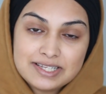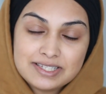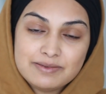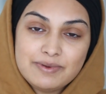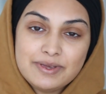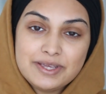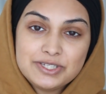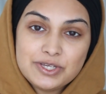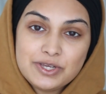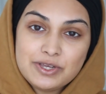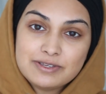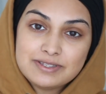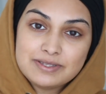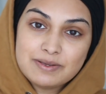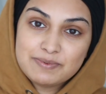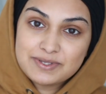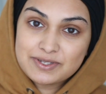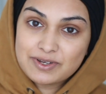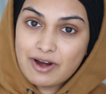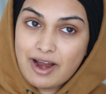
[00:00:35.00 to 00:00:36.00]
so make sure you
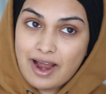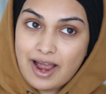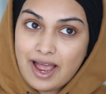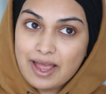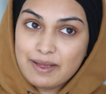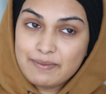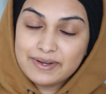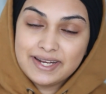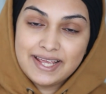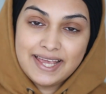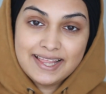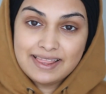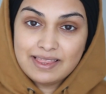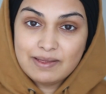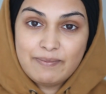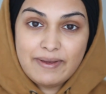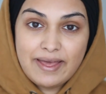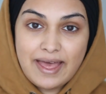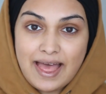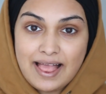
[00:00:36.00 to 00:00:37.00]
subscribe and hit
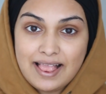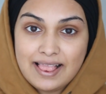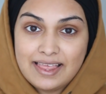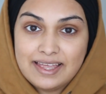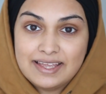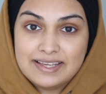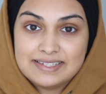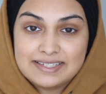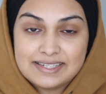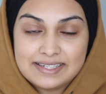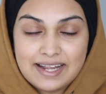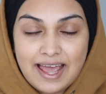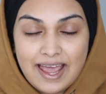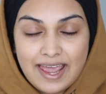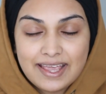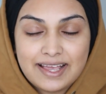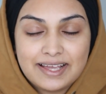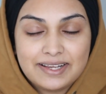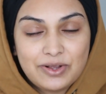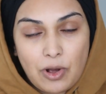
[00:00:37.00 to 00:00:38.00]
the bell and
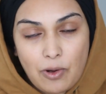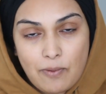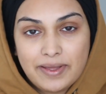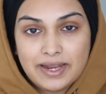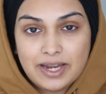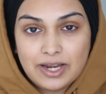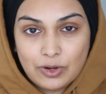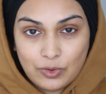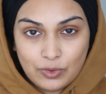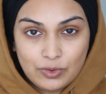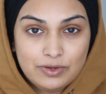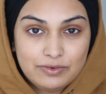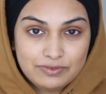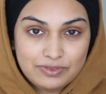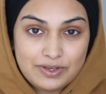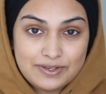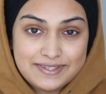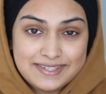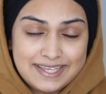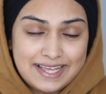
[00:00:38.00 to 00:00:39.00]
like and comment and all of
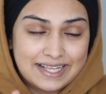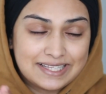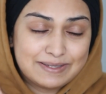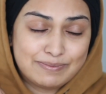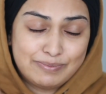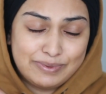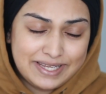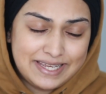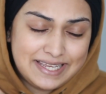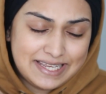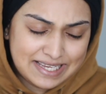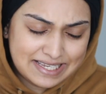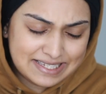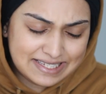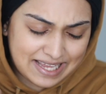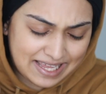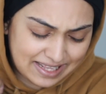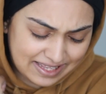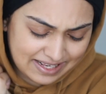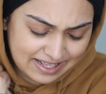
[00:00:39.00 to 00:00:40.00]
those things,
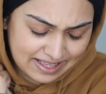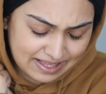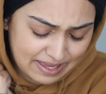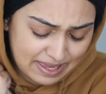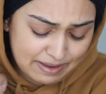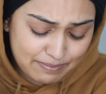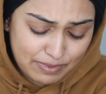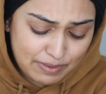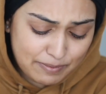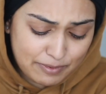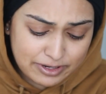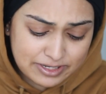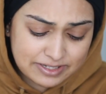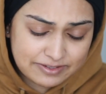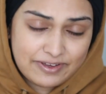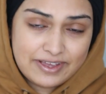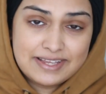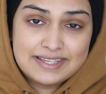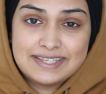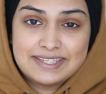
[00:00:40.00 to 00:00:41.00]
please, and it'll keep me
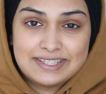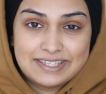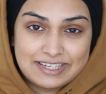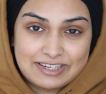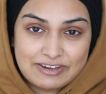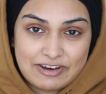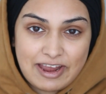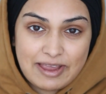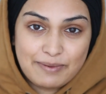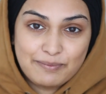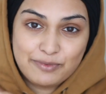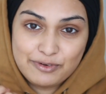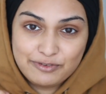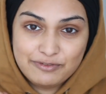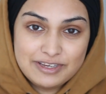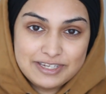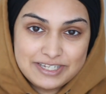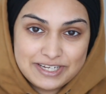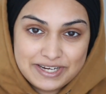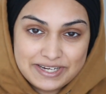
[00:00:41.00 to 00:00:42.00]
motivated to create more
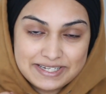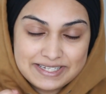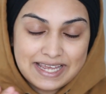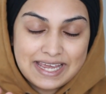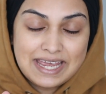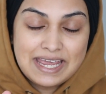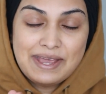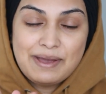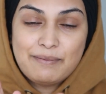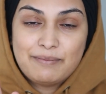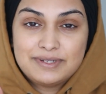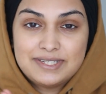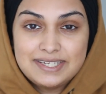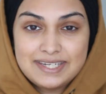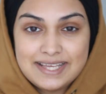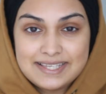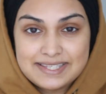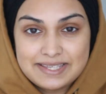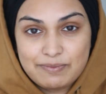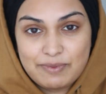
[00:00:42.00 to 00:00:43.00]
videos. But
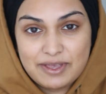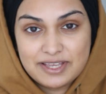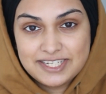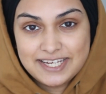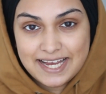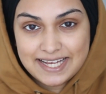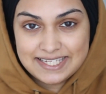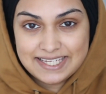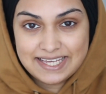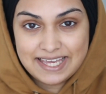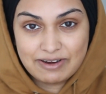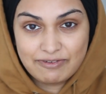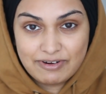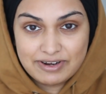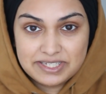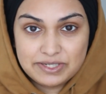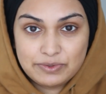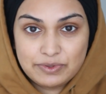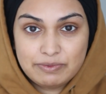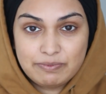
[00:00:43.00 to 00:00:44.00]
today's going to be a chatty get
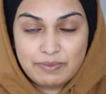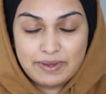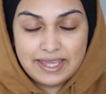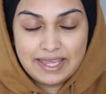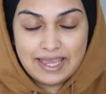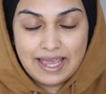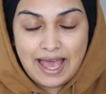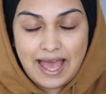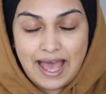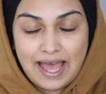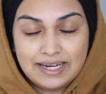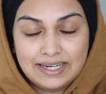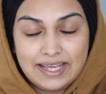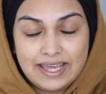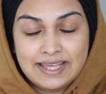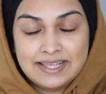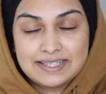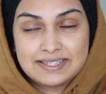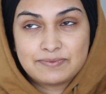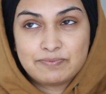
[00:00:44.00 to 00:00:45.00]
ready with me, and
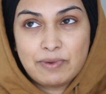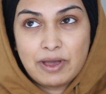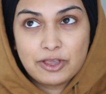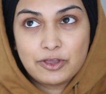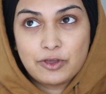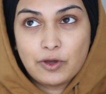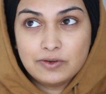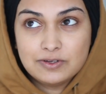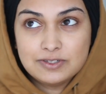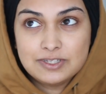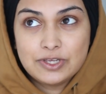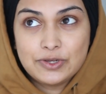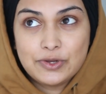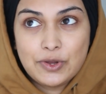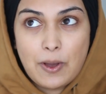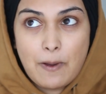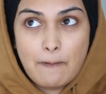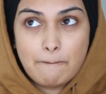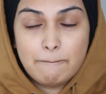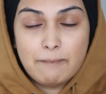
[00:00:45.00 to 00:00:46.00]
it's my
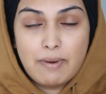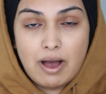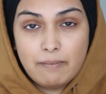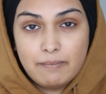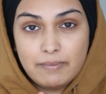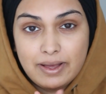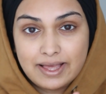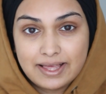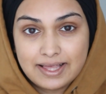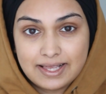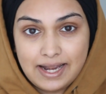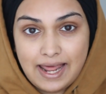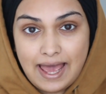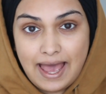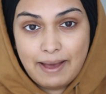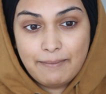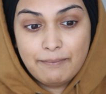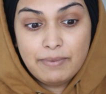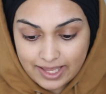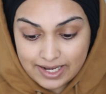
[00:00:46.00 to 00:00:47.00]
go-to mum
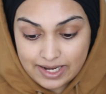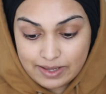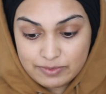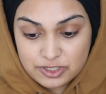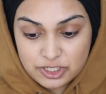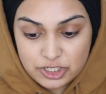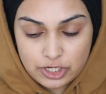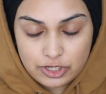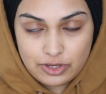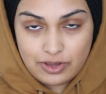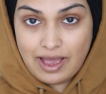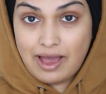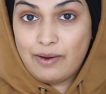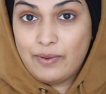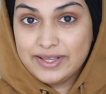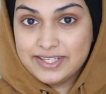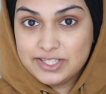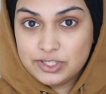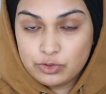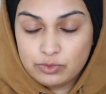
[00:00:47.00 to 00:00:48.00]
glam. Okay, let me show you
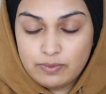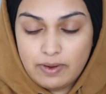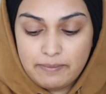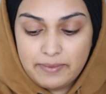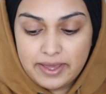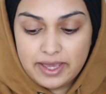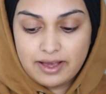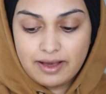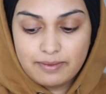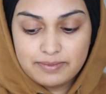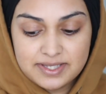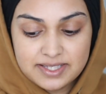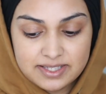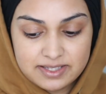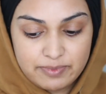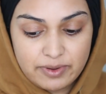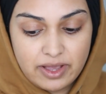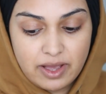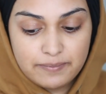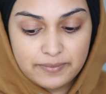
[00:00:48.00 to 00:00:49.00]
how I store my makeup since
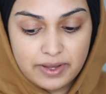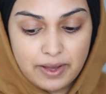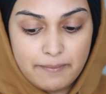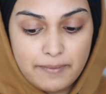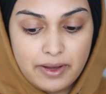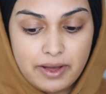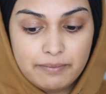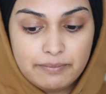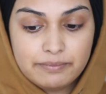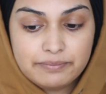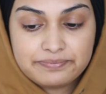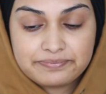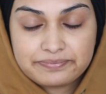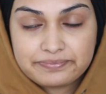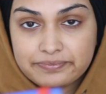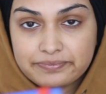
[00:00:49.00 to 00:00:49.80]
becoming a mum.